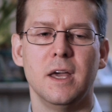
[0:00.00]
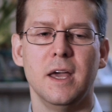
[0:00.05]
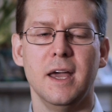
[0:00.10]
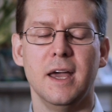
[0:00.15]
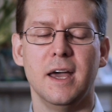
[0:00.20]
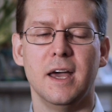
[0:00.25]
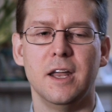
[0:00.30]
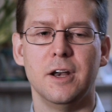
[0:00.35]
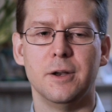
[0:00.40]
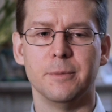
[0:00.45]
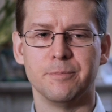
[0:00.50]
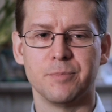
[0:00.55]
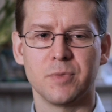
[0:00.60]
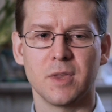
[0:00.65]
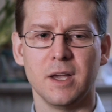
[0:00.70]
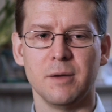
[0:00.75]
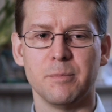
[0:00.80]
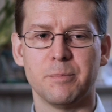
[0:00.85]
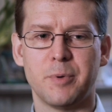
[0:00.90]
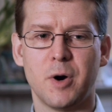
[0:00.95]
And
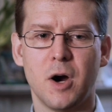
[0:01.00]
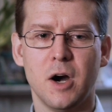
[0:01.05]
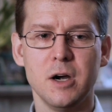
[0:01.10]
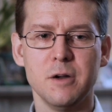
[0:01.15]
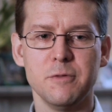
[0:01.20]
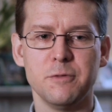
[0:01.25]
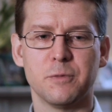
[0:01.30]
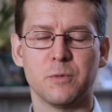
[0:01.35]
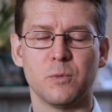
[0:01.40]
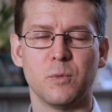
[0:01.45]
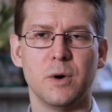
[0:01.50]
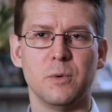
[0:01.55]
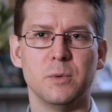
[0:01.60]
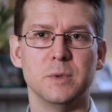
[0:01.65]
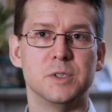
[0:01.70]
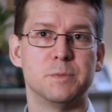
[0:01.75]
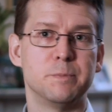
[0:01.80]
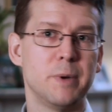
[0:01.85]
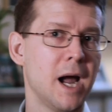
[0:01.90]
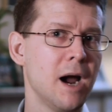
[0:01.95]
part of what
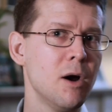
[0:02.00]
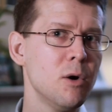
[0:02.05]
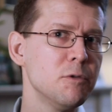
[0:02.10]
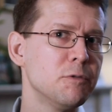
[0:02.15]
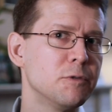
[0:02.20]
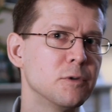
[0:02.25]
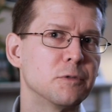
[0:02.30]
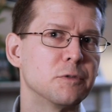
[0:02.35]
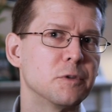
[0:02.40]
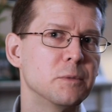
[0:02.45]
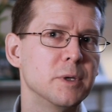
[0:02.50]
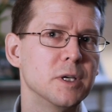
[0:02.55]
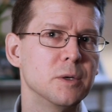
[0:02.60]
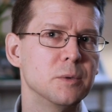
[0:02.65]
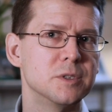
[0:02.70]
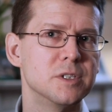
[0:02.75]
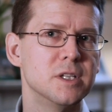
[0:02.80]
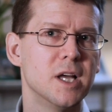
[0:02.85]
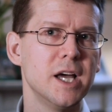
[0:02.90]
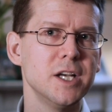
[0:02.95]
was powerful for me
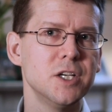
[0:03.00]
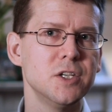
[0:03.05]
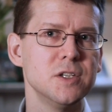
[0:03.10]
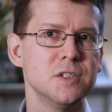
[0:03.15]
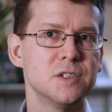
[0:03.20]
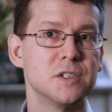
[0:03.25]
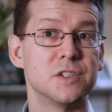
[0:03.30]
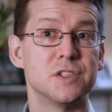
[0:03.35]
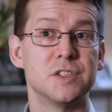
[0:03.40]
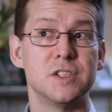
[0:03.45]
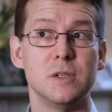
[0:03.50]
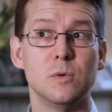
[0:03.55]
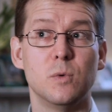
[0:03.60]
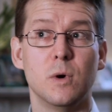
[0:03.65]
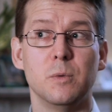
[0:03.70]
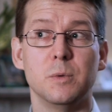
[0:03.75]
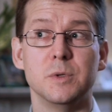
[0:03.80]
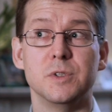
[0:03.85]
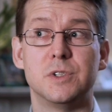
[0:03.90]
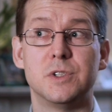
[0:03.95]
was not just to see
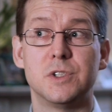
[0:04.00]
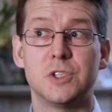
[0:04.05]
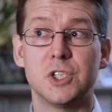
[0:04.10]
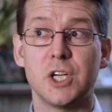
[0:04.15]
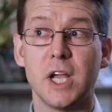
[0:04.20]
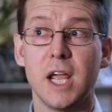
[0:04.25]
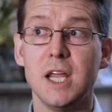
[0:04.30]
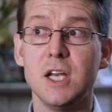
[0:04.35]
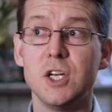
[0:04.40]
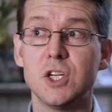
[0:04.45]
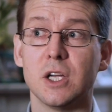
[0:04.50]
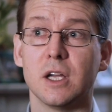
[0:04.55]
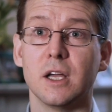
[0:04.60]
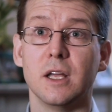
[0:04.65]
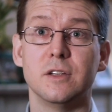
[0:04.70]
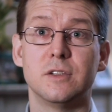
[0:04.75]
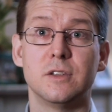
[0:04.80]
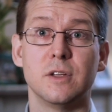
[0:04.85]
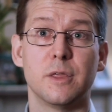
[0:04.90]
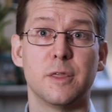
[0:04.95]
what was changing
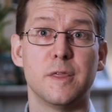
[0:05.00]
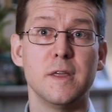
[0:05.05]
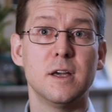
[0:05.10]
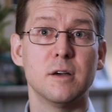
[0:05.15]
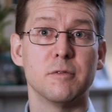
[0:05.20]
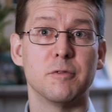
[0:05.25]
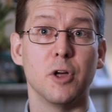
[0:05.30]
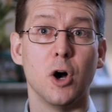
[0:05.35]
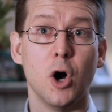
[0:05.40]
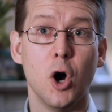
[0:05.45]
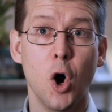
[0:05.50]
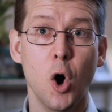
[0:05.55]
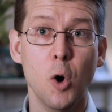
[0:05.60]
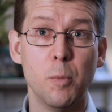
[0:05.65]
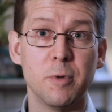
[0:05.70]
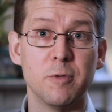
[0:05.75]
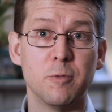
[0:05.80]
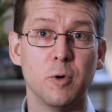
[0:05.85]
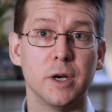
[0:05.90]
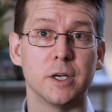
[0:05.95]
and to think of the
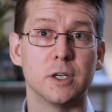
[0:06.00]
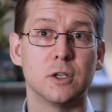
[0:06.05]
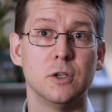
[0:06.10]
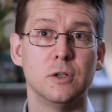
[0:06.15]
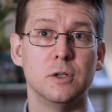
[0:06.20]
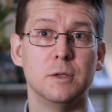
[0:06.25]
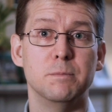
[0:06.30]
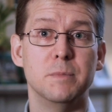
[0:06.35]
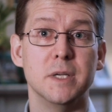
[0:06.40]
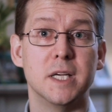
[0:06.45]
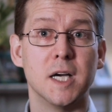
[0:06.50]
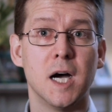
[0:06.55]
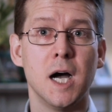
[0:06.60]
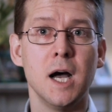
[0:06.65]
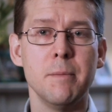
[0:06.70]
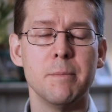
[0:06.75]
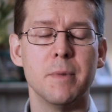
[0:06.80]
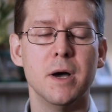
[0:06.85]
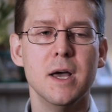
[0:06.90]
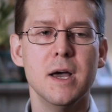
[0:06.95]
hope of what could
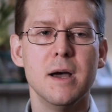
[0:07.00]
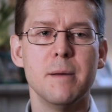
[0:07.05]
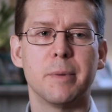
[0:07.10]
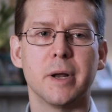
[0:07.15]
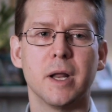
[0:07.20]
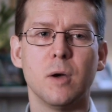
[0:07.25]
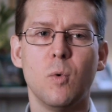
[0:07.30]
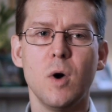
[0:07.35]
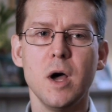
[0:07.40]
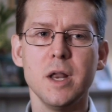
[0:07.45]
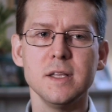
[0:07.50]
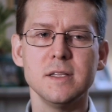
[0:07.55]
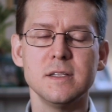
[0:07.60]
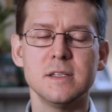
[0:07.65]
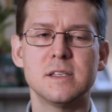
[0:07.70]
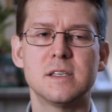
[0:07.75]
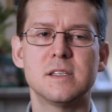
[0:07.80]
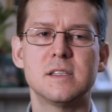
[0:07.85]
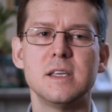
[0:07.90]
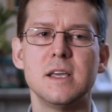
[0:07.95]
become, but I wanted
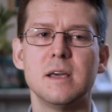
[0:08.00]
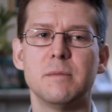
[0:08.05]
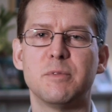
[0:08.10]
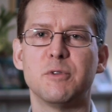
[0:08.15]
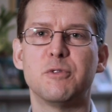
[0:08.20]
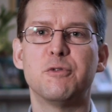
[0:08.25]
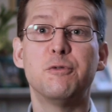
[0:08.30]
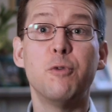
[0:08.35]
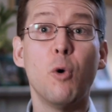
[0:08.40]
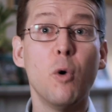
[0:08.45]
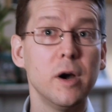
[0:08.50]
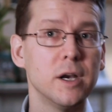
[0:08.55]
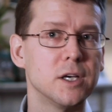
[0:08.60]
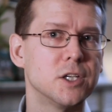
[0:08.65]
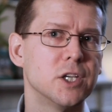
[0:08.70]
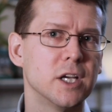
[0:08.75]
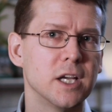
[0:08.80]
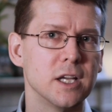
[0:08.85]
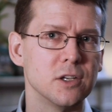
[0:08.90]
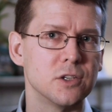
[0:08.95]
to see it before it
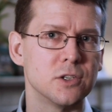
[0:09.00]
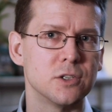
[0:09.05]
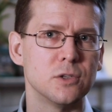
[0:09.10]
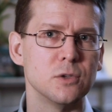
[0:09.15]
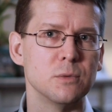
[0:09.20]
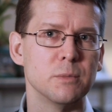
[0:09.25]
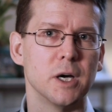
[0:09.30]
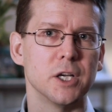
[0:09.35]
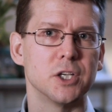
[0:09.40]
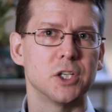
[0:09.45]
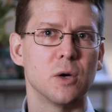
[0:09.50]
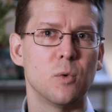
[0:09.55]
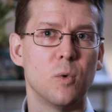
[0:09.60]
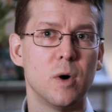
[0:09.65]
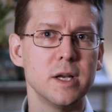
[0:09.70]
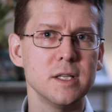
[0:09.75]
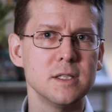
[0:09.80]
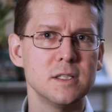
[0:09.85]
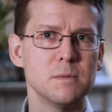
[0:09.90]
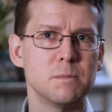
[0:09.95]
changed too much. I
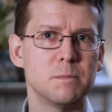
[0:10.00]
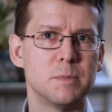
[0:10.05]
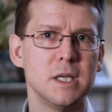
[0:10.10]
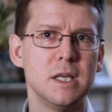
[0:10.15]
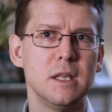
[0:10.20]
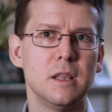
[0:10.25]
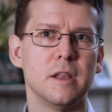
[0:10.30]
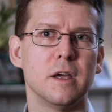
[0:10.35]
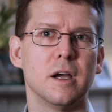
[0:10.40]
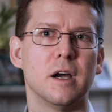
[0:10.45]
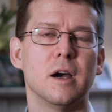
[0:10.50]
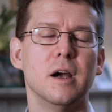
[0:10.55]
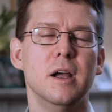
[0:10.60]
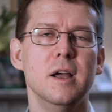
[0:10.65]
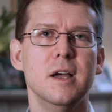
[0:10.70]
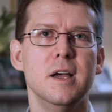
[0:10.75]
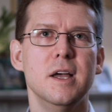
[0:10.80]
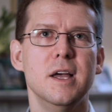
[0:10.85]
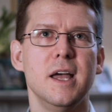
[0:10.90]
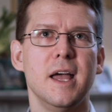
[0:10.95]
wanted to be there
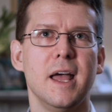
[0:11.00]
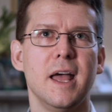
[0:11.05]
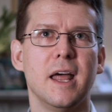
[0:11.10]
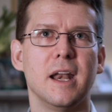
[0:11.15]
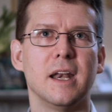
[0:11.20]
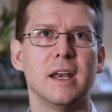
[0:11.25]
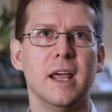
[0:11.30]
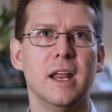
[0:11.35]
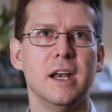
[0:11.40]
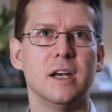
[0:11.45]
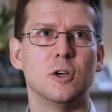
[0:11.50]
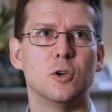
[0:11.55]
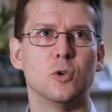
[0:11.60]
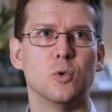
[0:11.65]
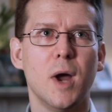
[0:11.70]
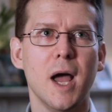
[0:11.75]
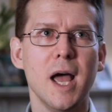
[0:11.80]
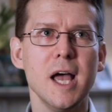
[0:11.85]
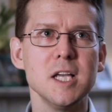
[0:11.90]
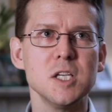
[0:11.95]
and, and
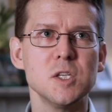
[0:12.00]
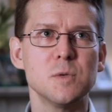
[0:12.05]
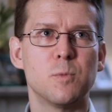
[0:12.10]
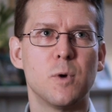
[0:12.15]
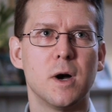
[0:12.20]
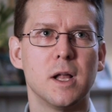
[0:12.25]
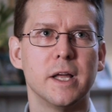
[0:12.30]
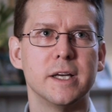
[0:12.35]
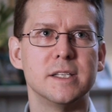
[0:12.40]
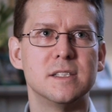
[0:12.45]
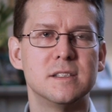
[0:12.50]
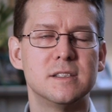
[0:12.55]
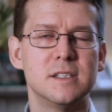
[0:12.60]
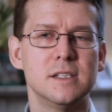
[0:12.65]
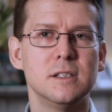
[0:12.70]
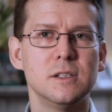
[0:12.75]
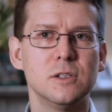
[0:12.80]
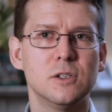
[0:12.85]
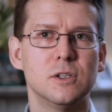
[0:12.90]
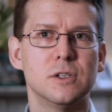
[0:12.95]
grasp while I
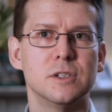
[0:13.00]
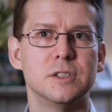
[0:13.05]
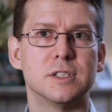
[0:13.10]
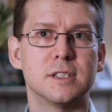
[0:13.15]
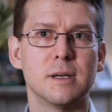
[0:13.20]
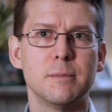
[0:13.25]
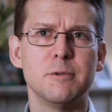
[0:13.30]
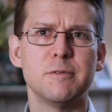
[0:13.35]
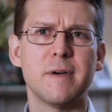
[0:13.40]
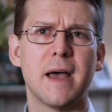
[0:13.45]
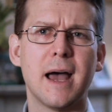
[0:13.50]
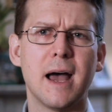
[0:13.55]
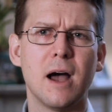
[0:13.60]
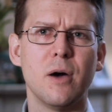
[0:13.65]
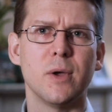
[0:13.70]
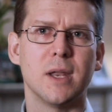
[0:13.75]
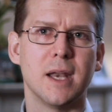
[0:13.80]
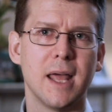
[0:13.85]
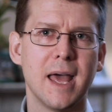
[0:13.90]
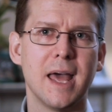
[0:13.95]
still could some of how
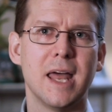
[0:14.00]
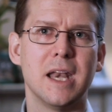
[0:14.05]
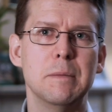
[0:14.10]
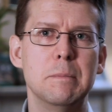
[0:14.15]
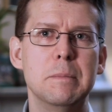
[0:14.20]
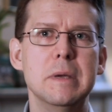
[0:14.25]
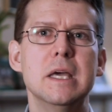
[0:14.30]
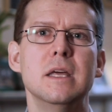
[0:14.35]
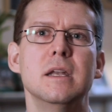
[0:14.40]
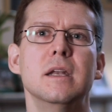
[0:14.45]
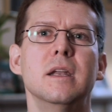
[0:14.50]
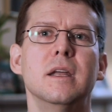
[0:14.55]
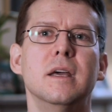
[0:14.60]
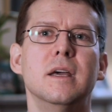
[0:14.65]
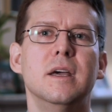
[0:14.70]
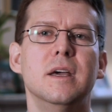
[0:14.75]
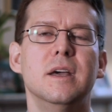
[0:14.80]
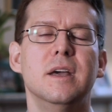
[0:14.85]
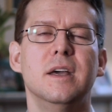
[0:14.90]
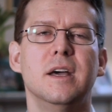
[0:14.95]
it had been.
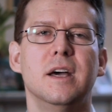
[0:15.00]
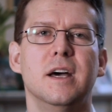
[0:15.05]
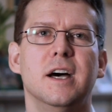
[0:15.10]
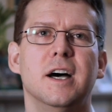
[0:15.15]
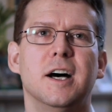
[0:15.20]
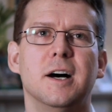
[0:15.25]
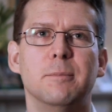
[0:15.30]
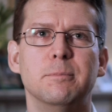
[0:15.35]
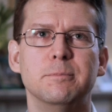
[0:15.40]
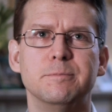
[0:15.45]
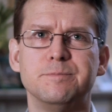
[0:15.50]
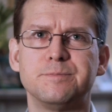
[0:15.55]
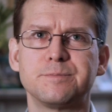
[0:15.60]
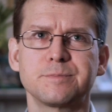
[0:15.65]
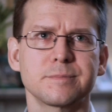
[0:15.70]
Um,